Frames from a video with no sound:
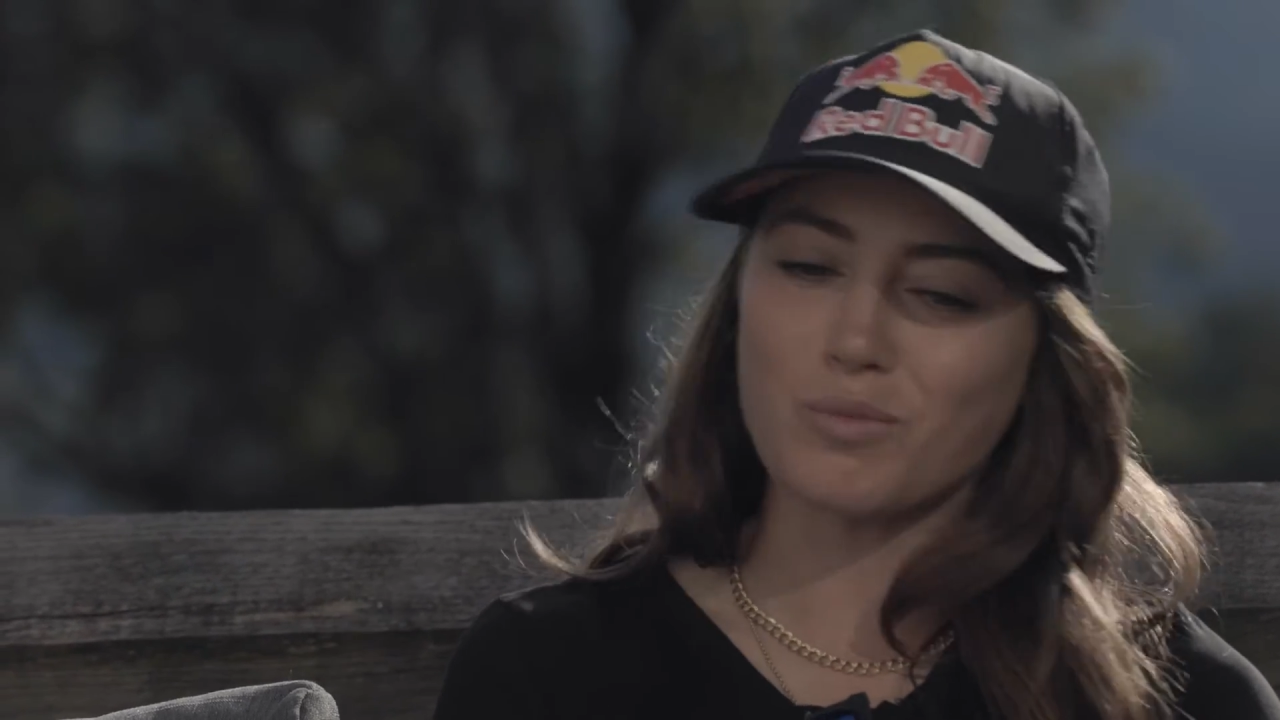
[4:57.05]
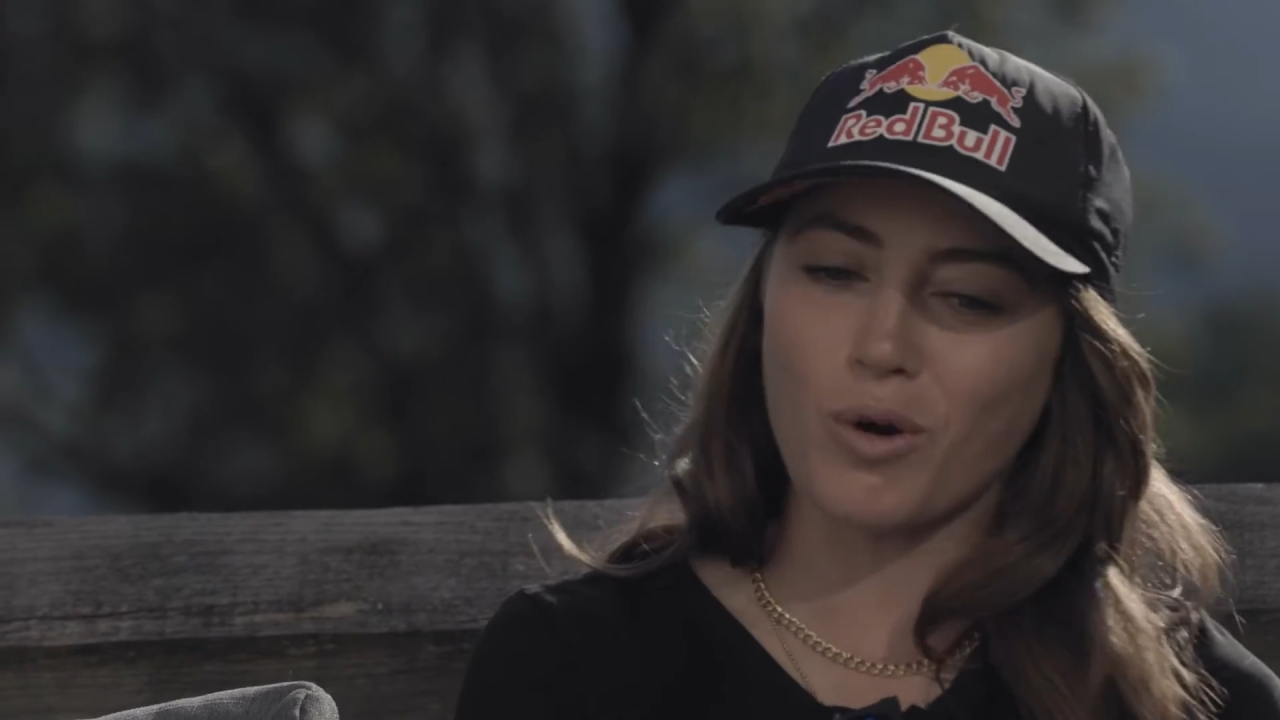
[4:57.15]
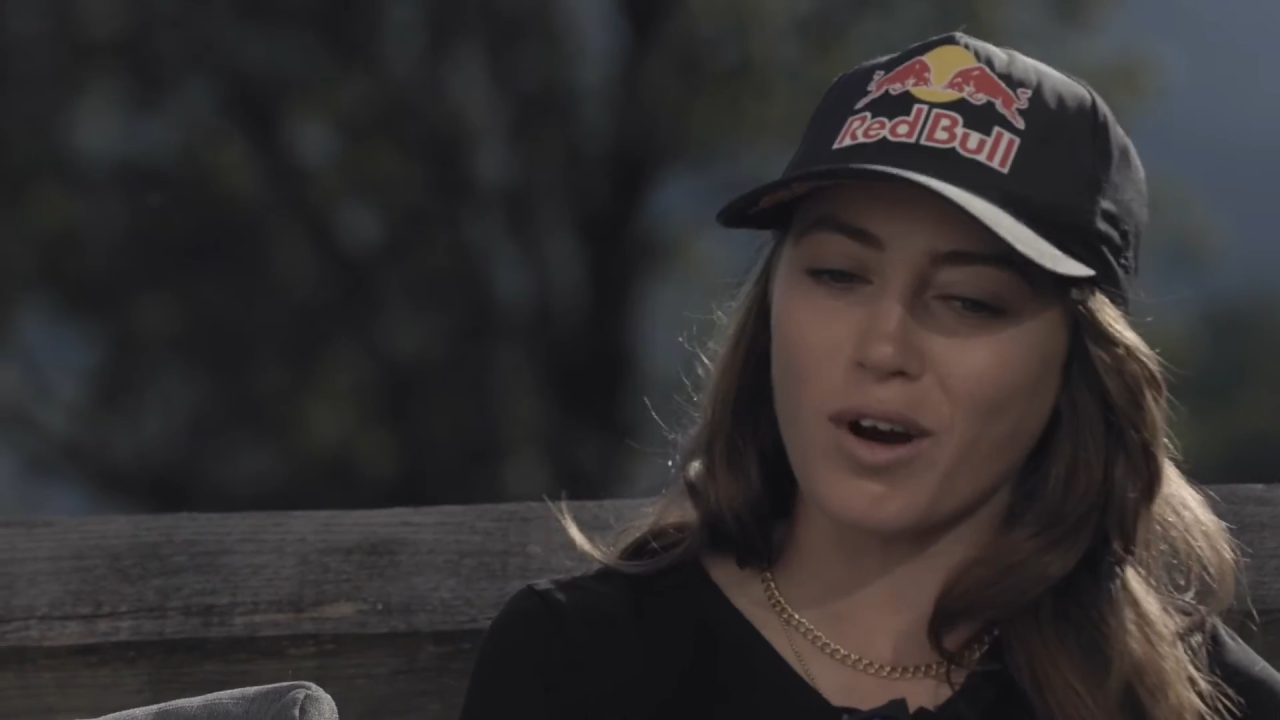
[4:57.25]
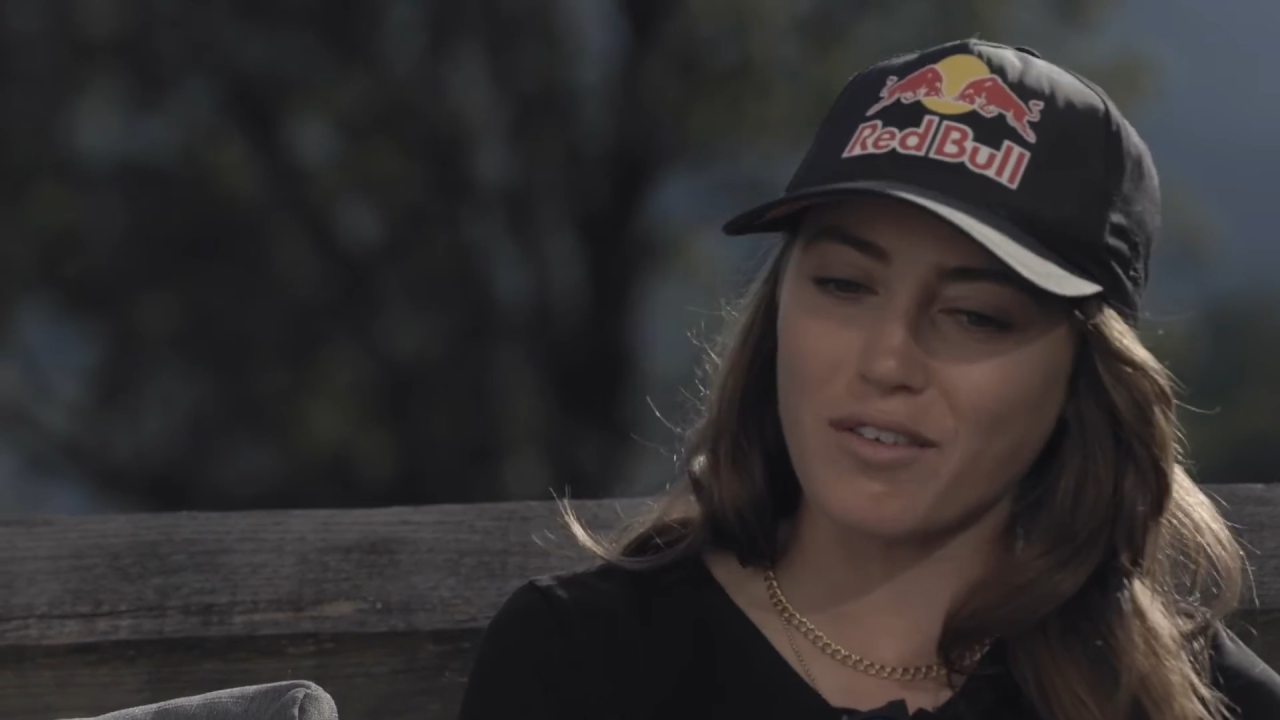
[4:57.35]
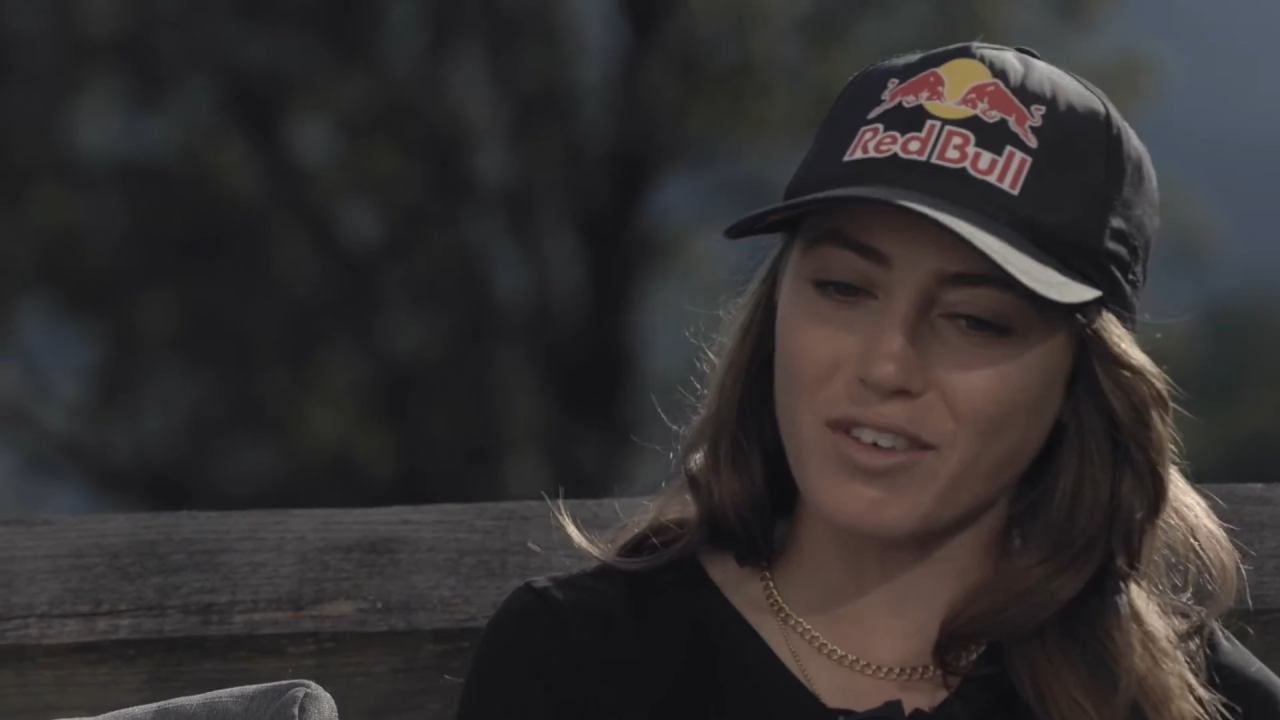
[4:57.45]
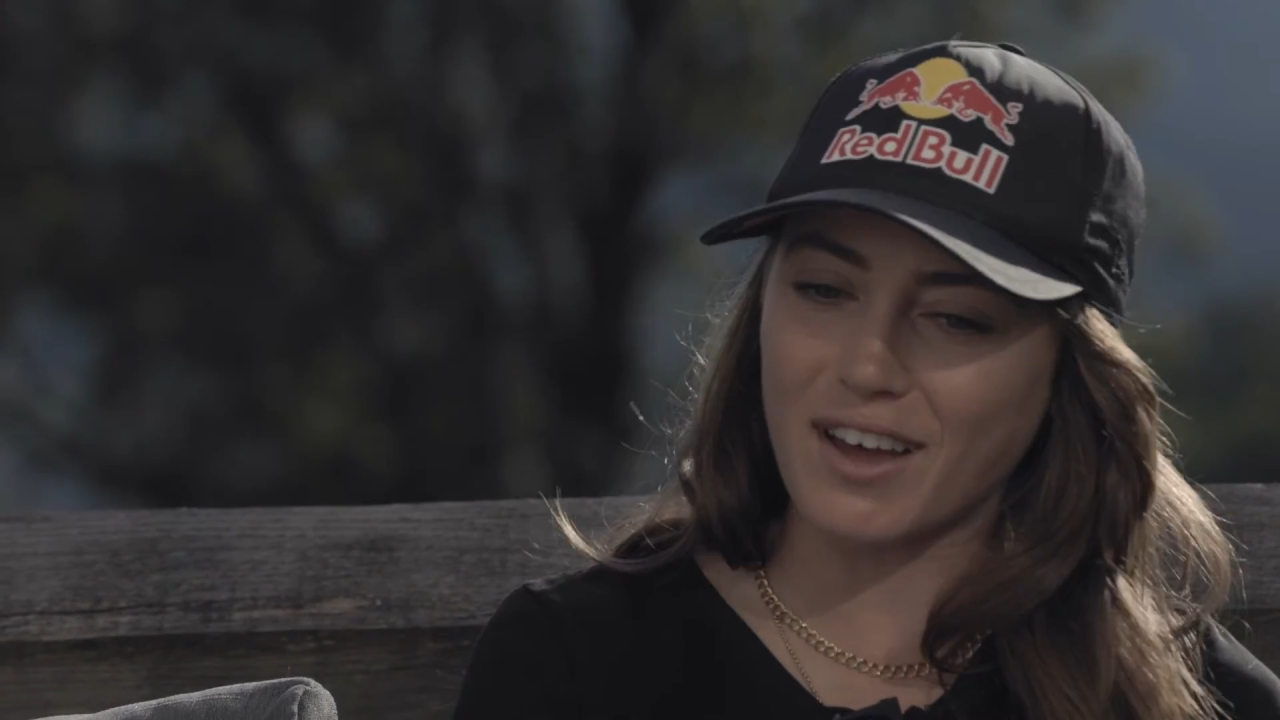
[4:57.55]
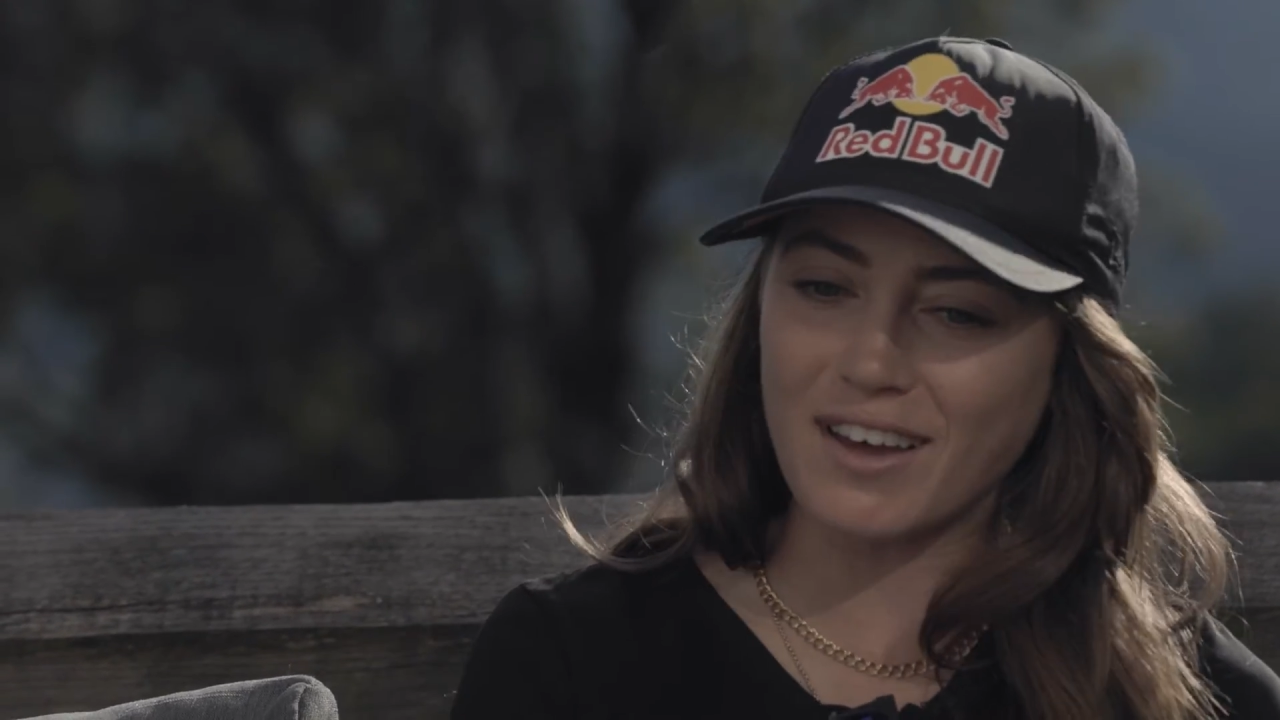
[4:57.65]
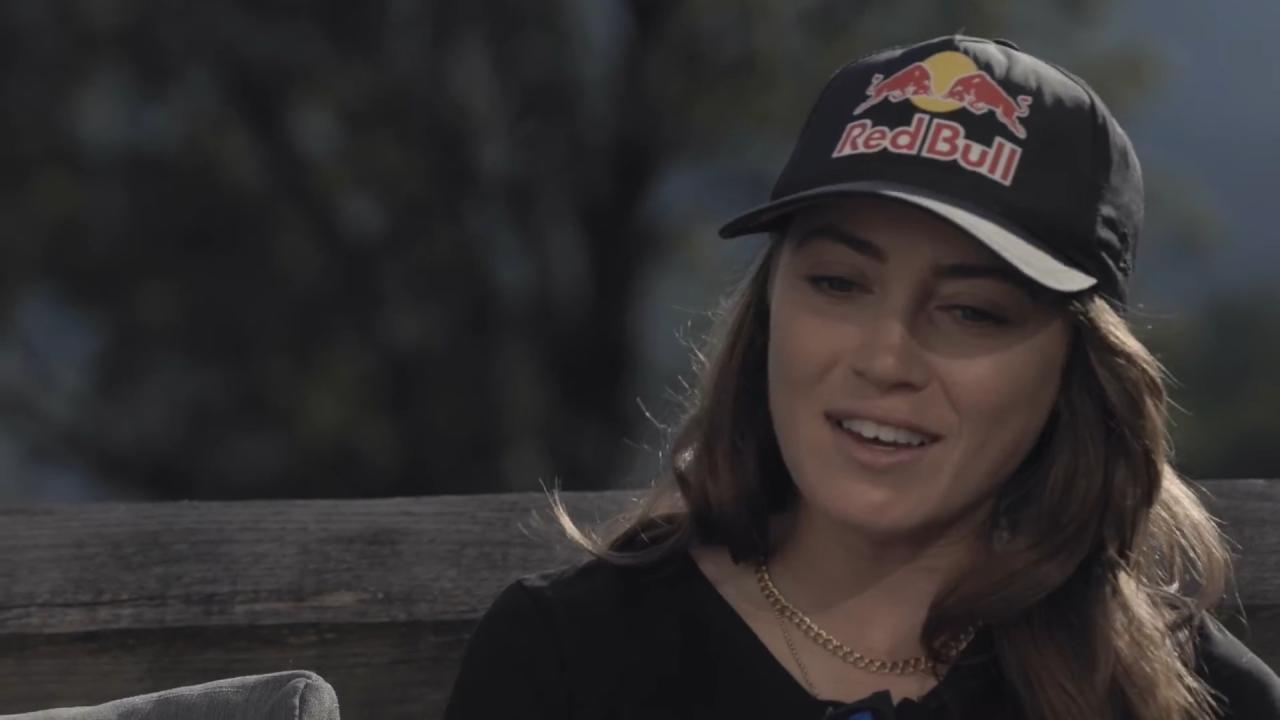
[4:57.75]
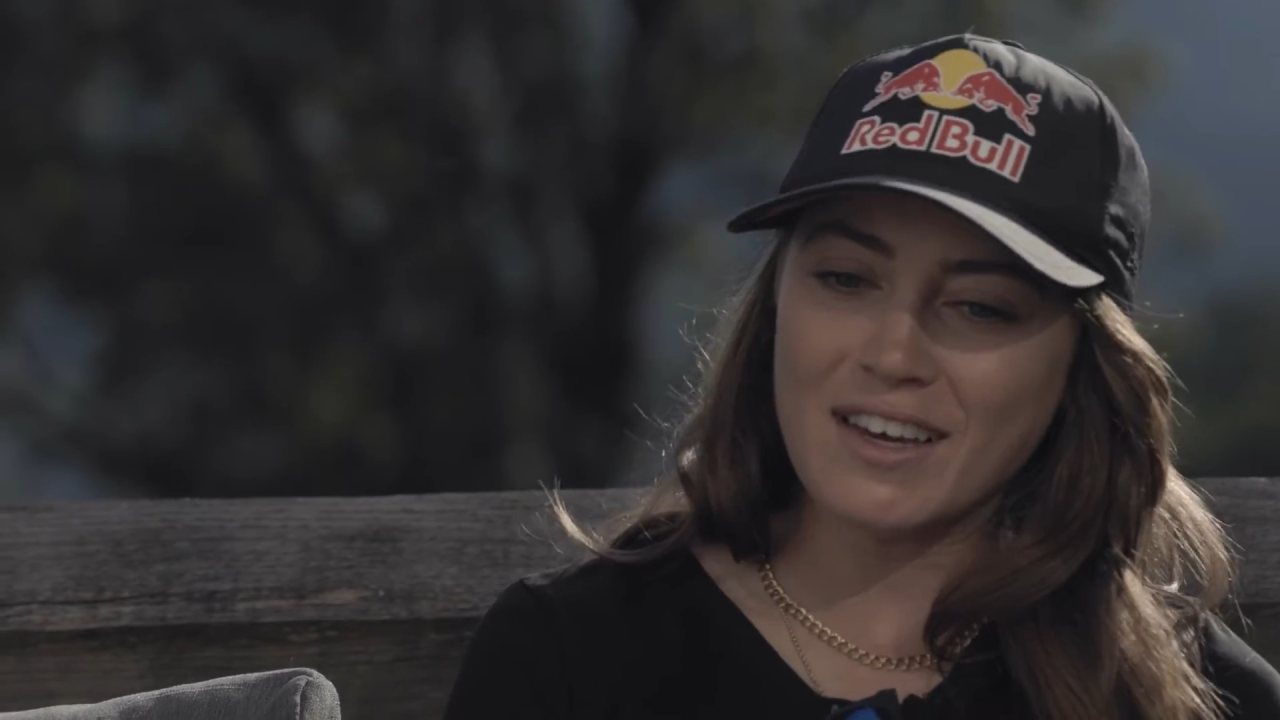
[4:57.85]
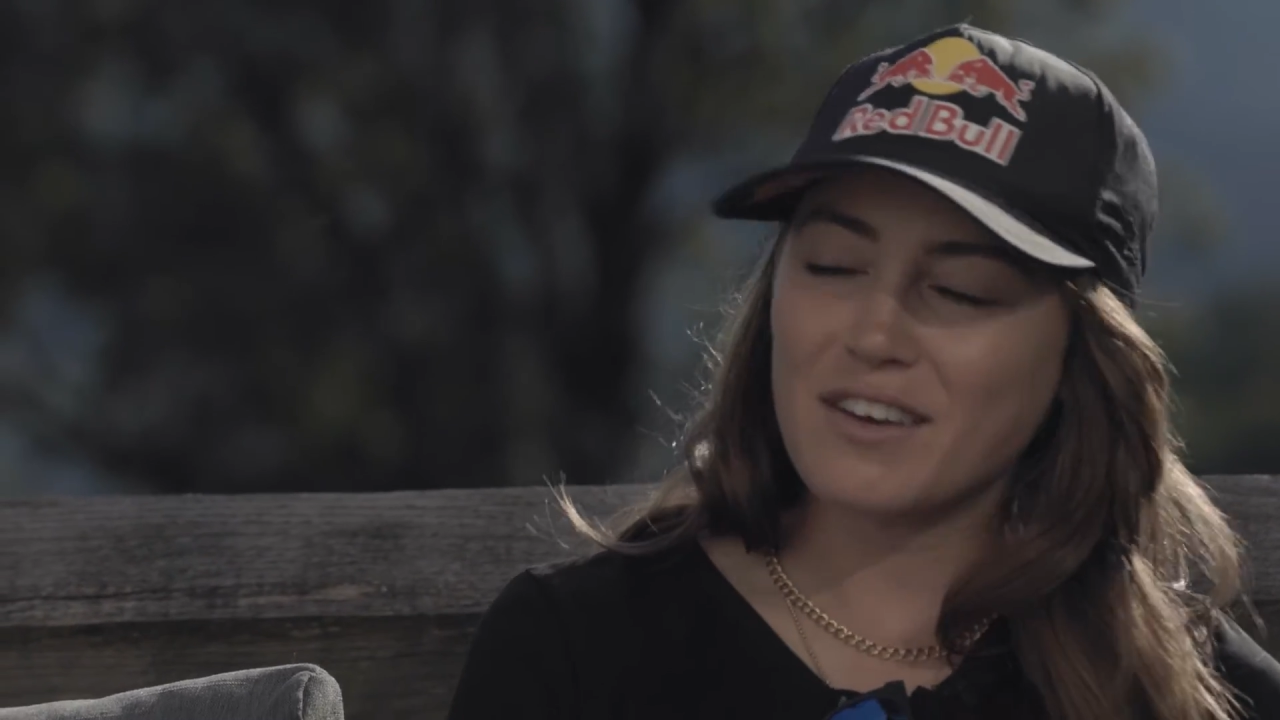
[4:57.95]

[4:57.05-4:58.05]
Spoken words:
more of a